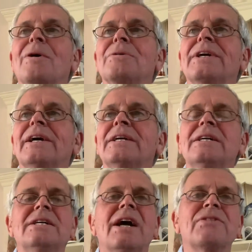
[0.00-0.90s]
okay?
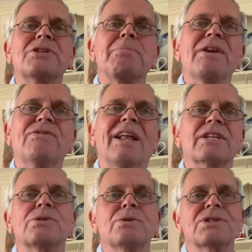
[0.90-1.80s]
And there's a B
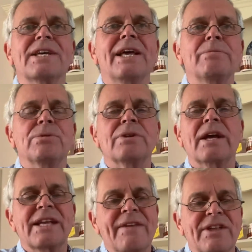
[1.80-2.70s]
flat towards the end, but
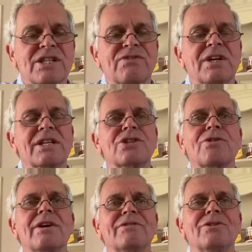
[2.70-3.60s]
again, that's fairly
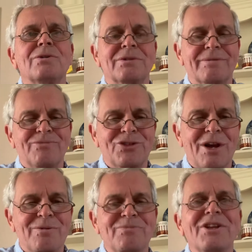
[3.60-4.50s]
straightforward.
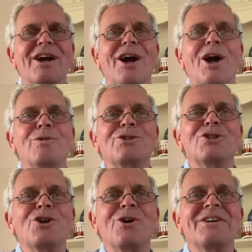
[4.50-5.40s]
So, Ode to
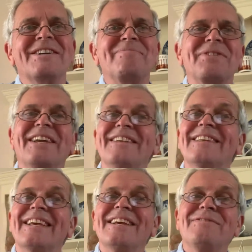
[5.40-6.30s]
Joy in
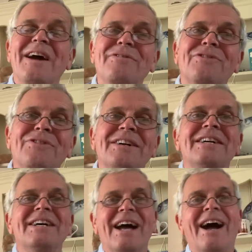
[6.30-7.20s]
the key of F.
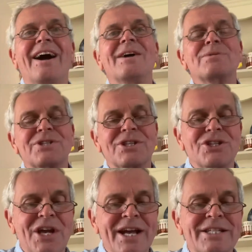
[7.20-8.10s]
I would
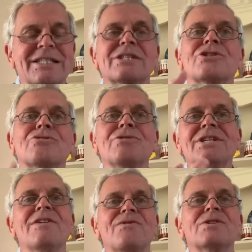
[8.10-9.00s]
suggest there's 3
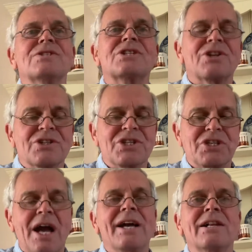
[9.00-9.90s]
different sort of
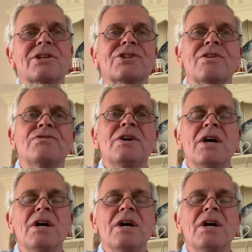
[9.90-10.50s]
styles of